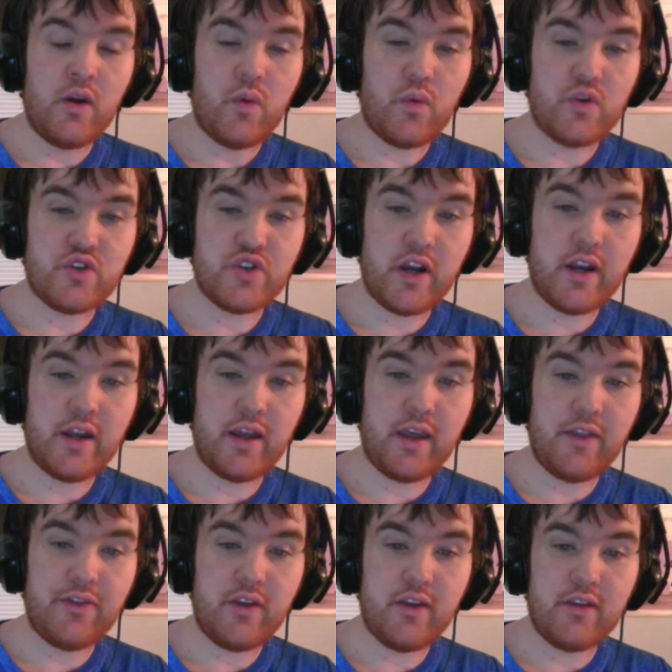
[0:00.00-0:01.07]
we're trying to
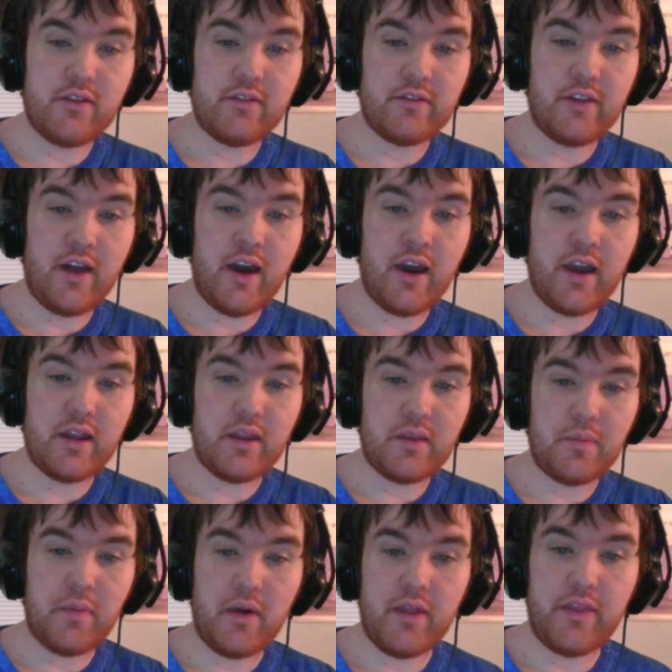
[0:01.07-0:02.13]
get these lines
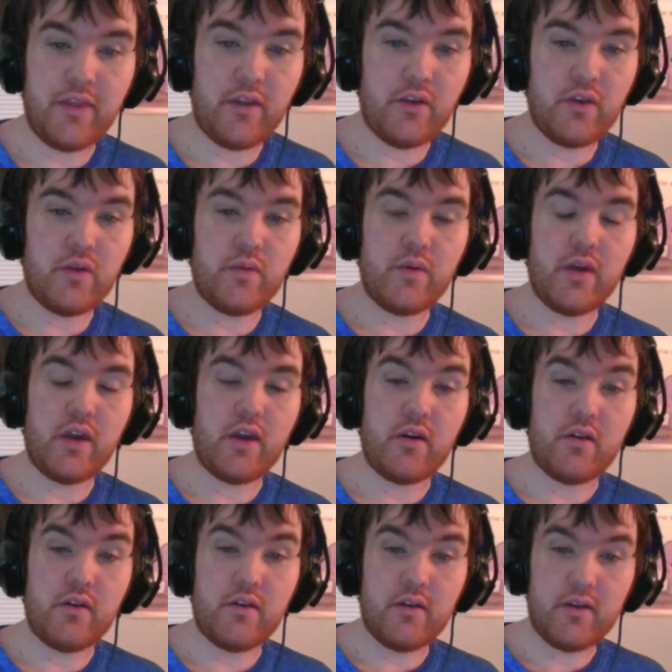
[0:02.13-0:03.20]
by the new
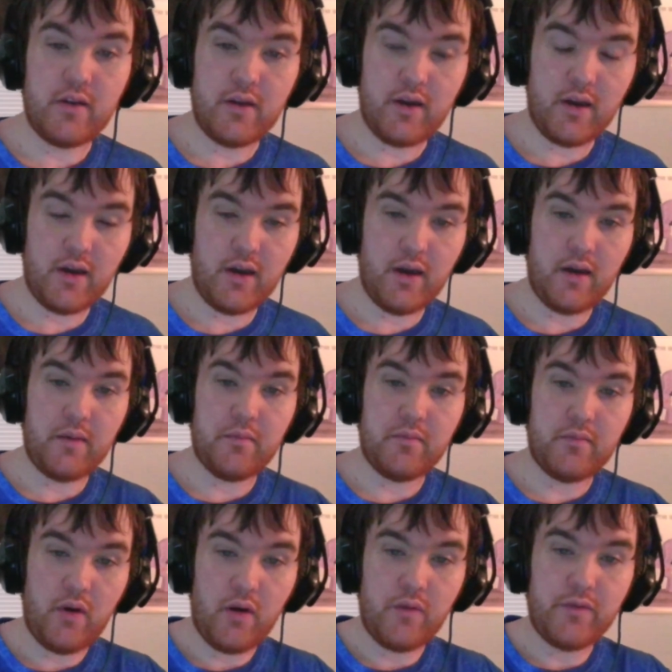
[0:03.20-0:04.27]
year.
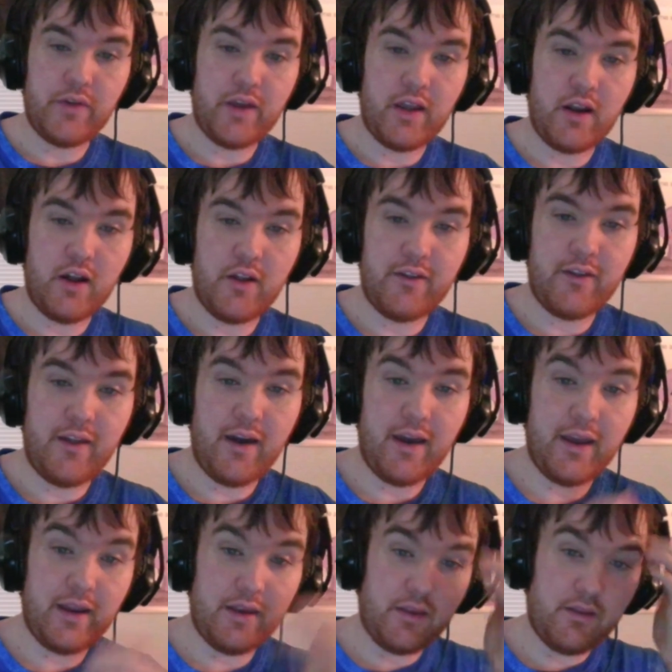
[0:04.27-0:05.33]
Um, hopefully get all the
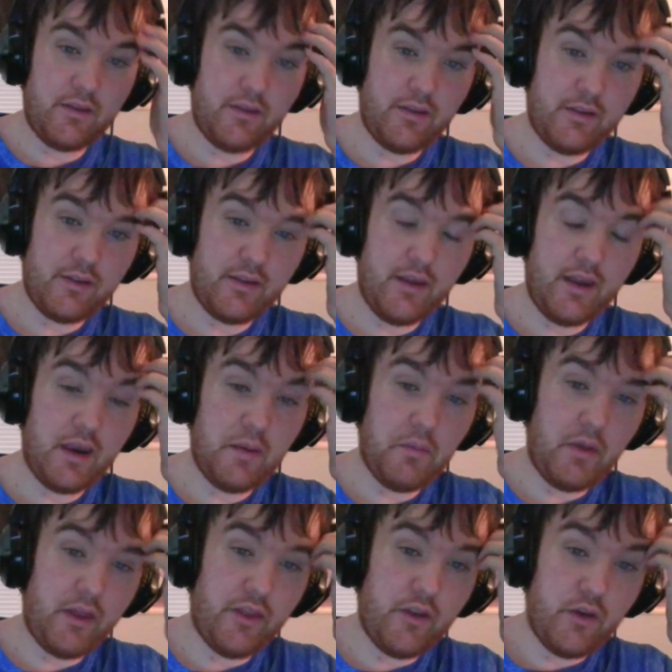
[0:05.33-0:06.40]
lines sent in
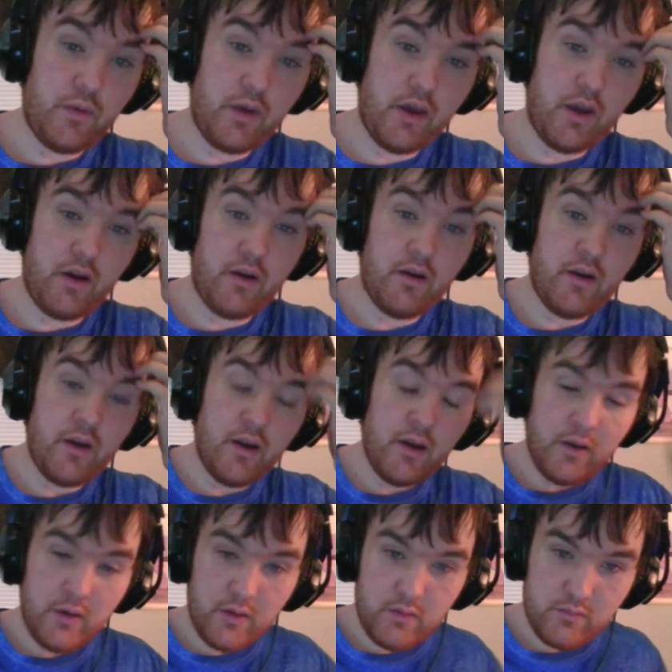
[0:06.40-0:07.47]
by the new year.
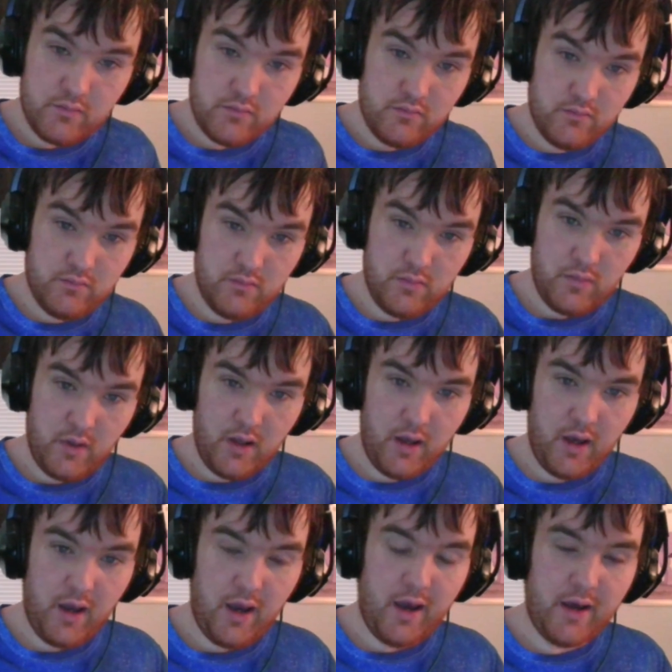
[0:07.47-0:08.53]

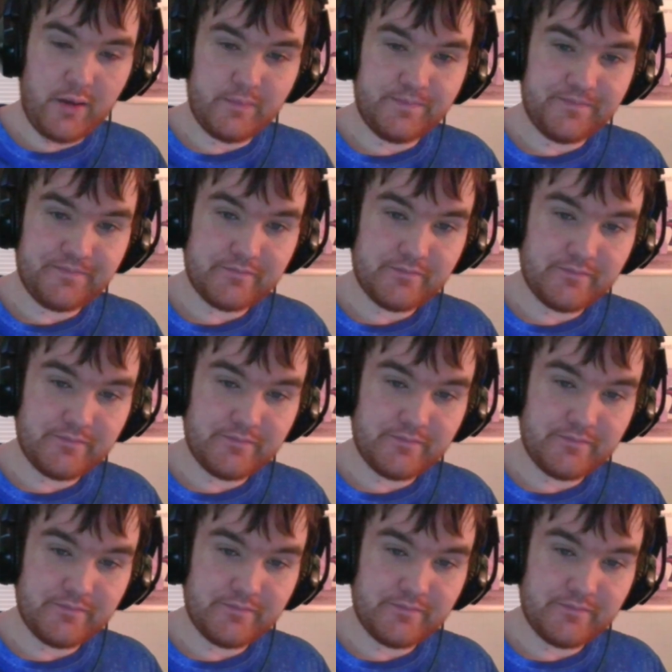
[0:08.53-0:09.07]
Um...